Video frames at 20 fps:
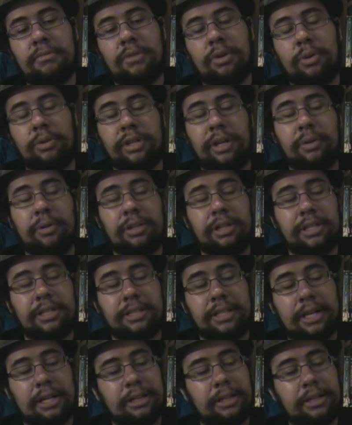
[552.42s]
Or they were at
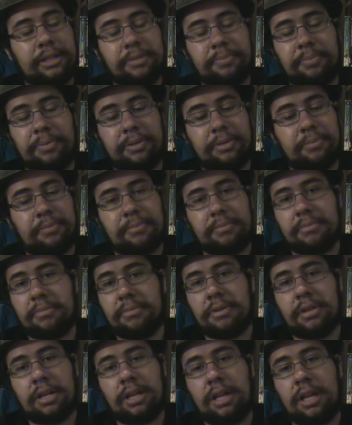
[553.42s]
least allies, but...
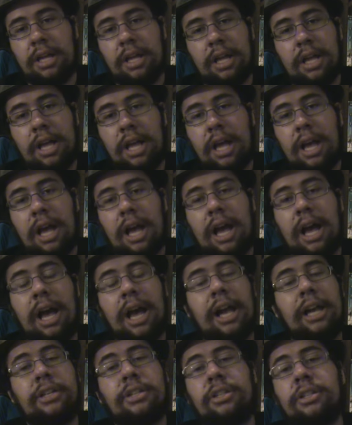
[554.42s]

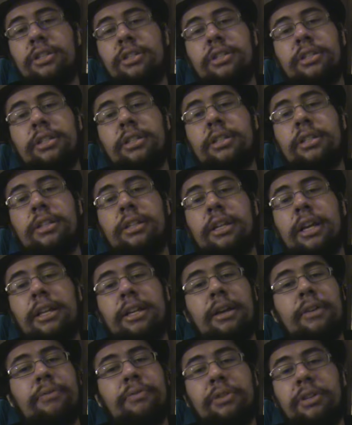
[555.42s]
I just
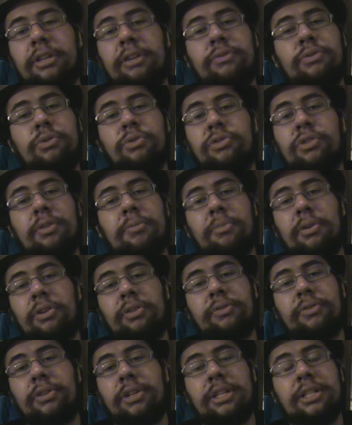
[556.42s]
cannot forgive George R. R. Martin
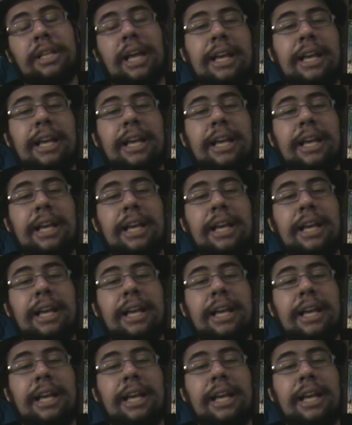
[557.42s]
for this.